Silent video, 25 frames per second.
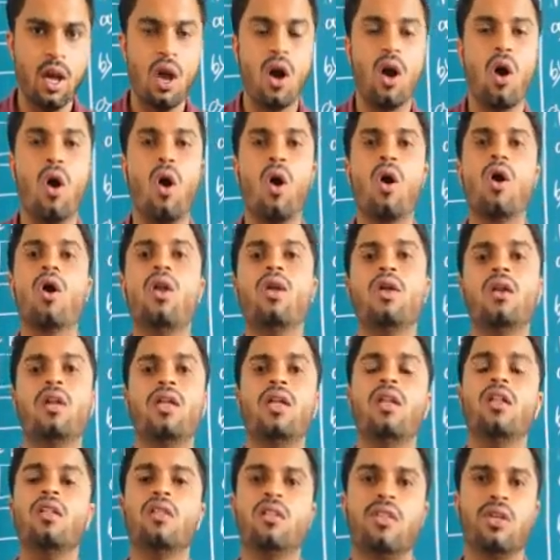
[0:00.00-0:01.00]
or
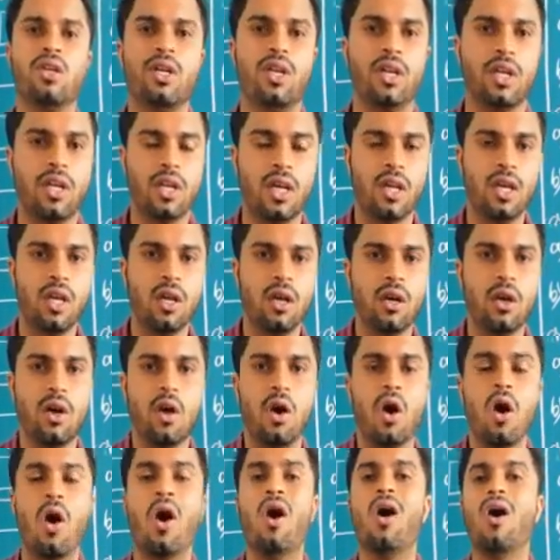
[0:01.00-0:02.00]
till 30
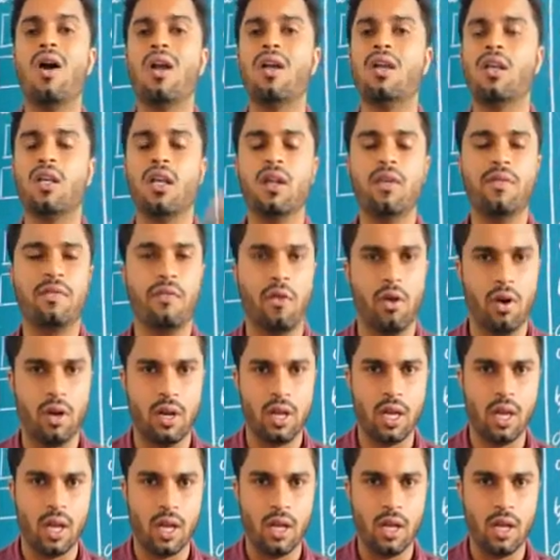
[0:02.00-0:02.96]
or till 40.